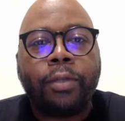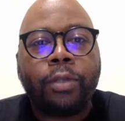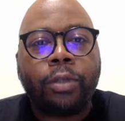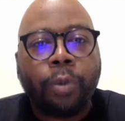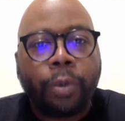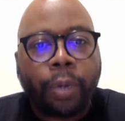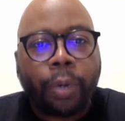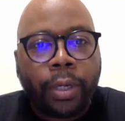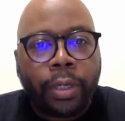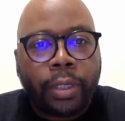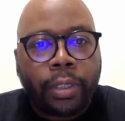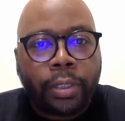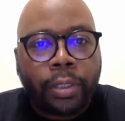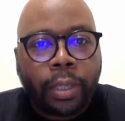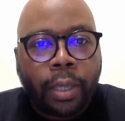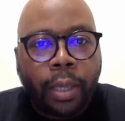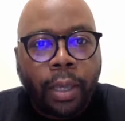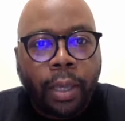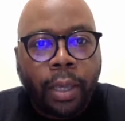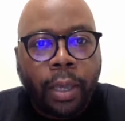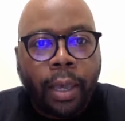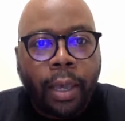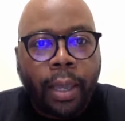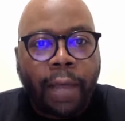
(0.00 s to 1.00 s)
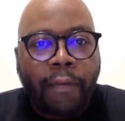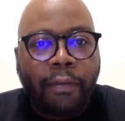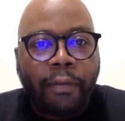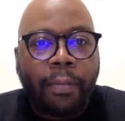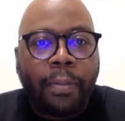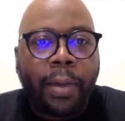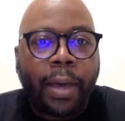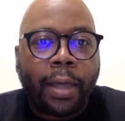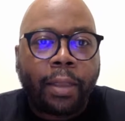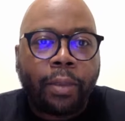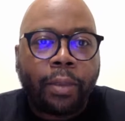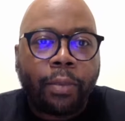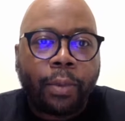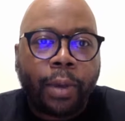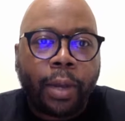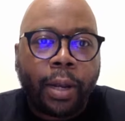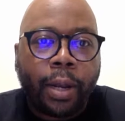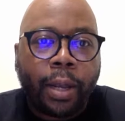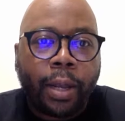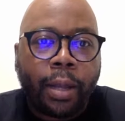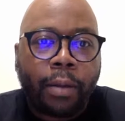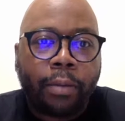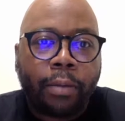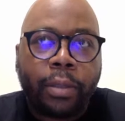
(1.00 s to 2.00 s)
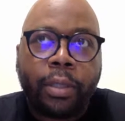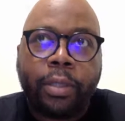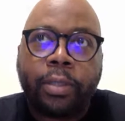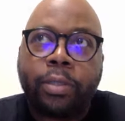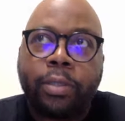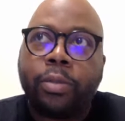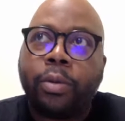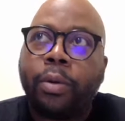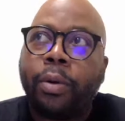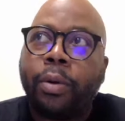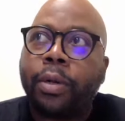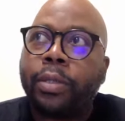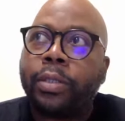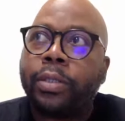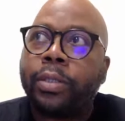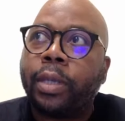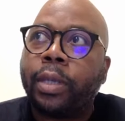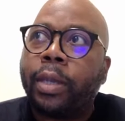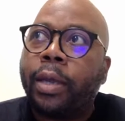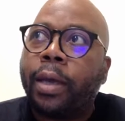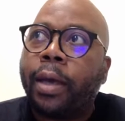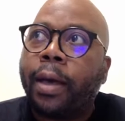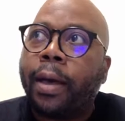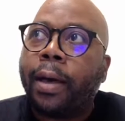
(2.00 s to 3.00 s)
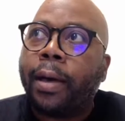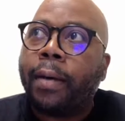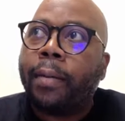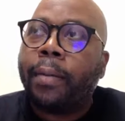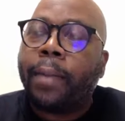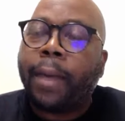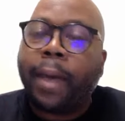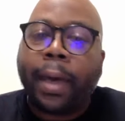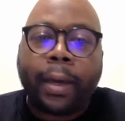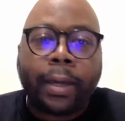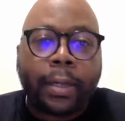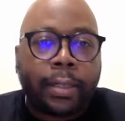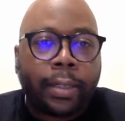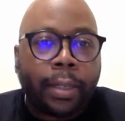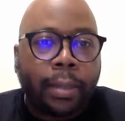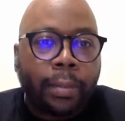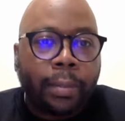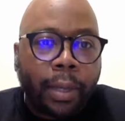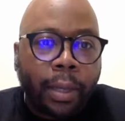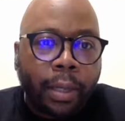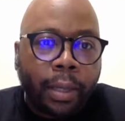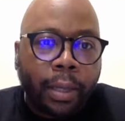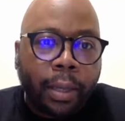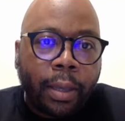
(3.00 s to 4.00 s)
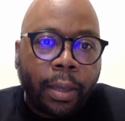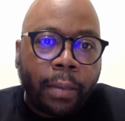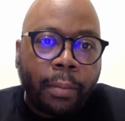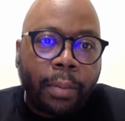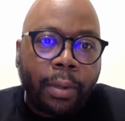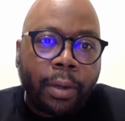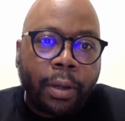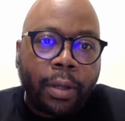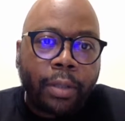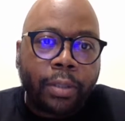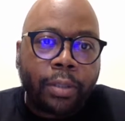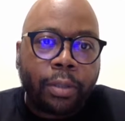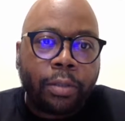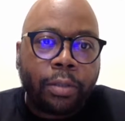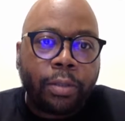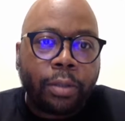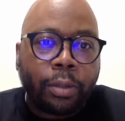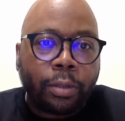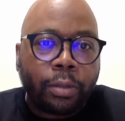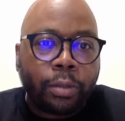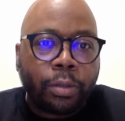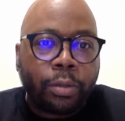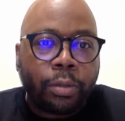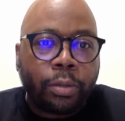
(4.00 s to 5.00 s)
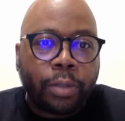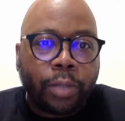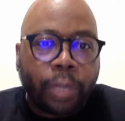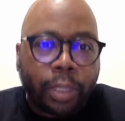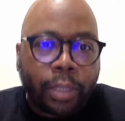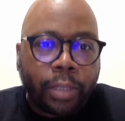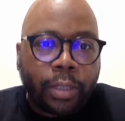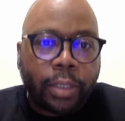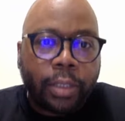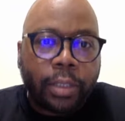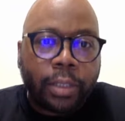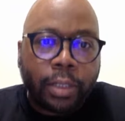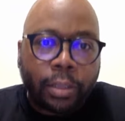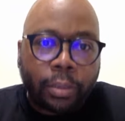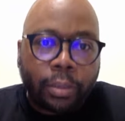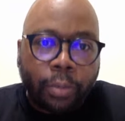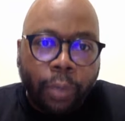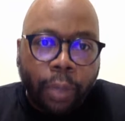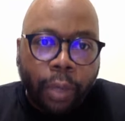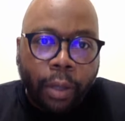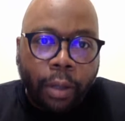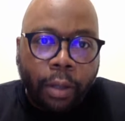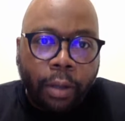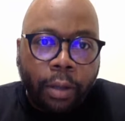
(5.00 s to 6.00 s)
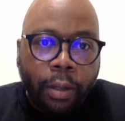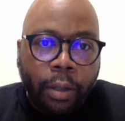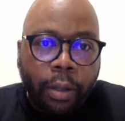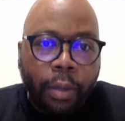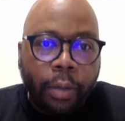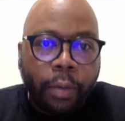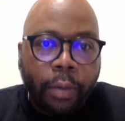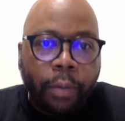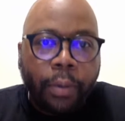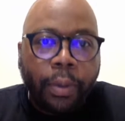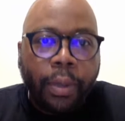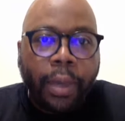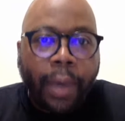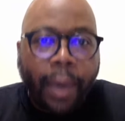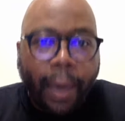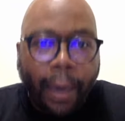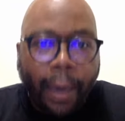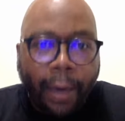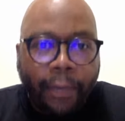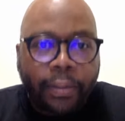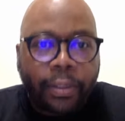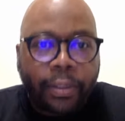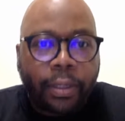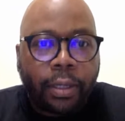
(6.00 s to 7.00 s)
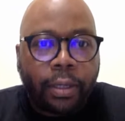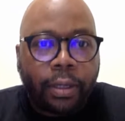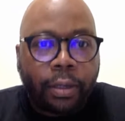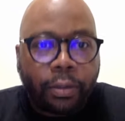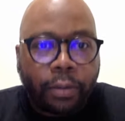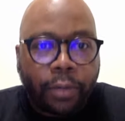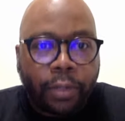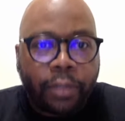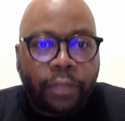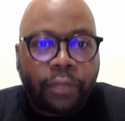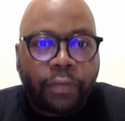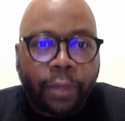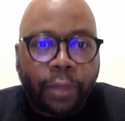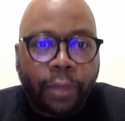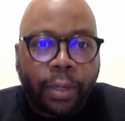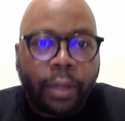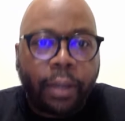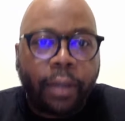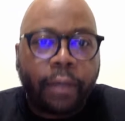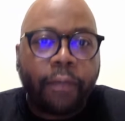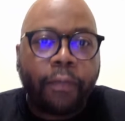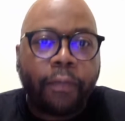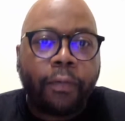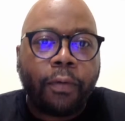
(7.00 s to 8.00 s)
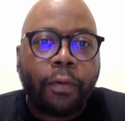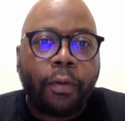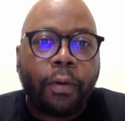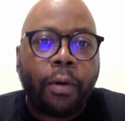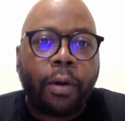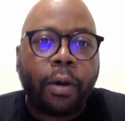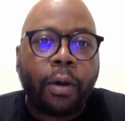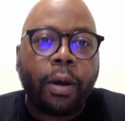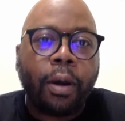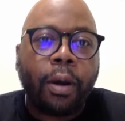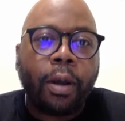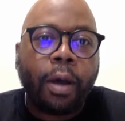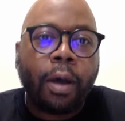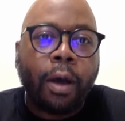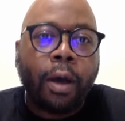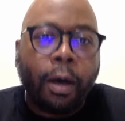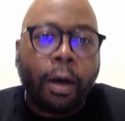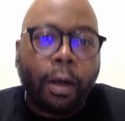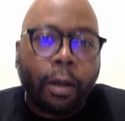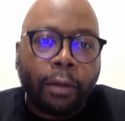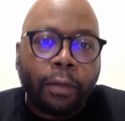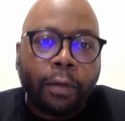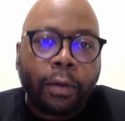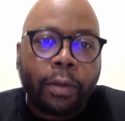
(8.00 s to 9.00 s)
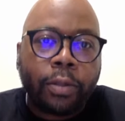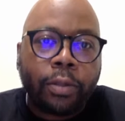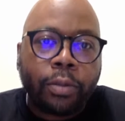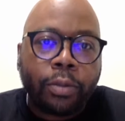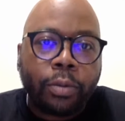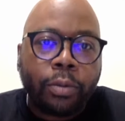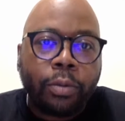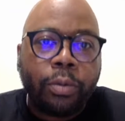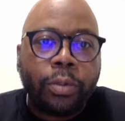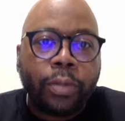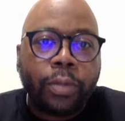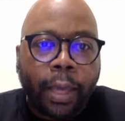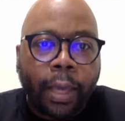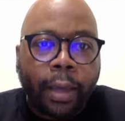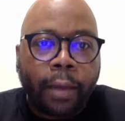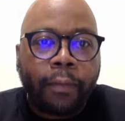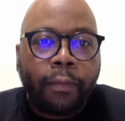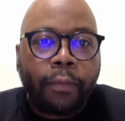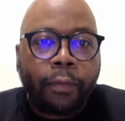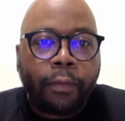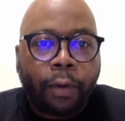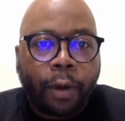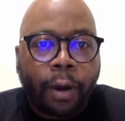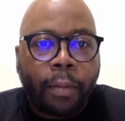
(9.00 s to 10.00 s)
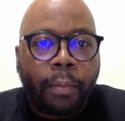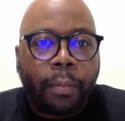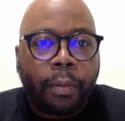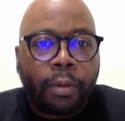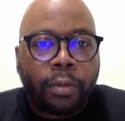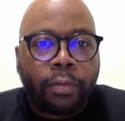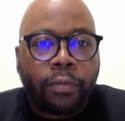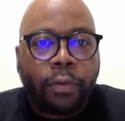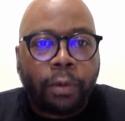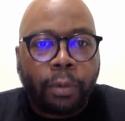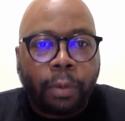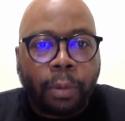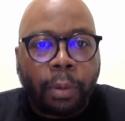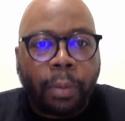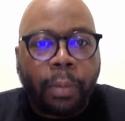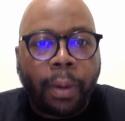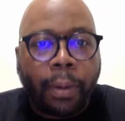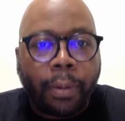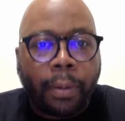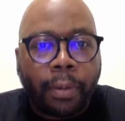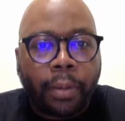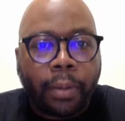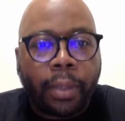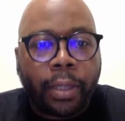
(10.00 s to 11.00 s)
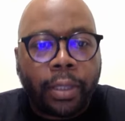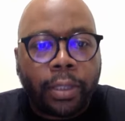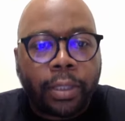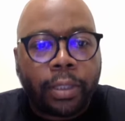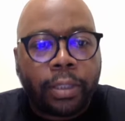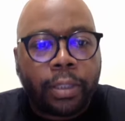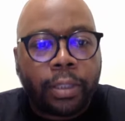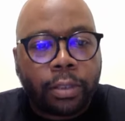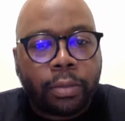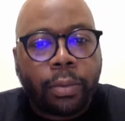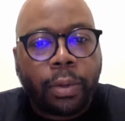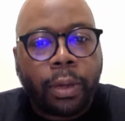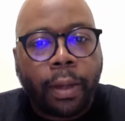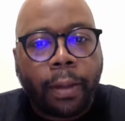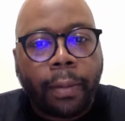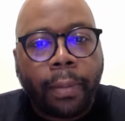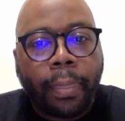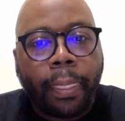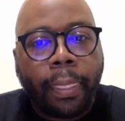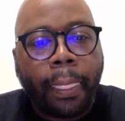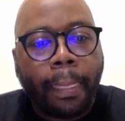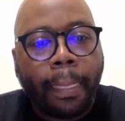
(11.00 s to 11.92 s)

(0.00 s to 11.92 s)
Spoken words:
choice and have a pathway not only towards academic, but also social justice as well, we have to increase funding for all of our schools and for our most vulnerable populations as well.